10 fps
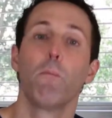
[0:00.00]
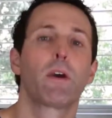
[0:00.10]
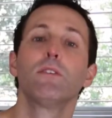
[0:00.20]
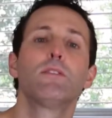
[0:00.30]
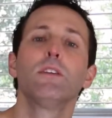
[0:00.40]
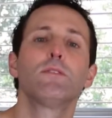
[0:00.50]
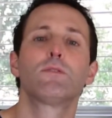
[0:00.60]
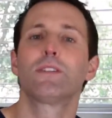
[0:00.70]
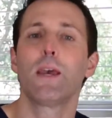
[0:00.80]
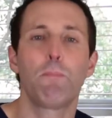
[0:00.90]
because
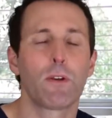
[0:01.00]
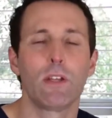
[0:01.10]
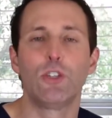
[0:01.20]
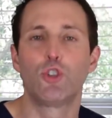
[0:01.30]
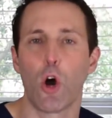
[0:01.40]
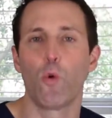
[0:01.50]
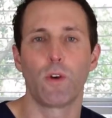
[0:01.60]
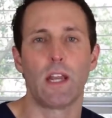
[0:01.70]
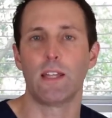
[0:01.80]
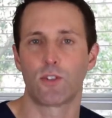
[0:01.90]
these typically
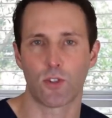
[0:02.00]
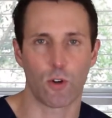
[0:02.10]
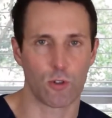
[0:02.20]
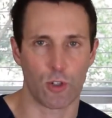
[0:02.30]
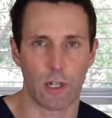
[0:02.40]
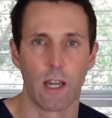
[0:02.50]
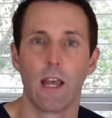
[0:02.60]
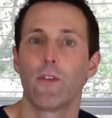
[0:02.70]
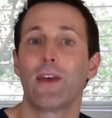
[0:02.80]
don't need surgery.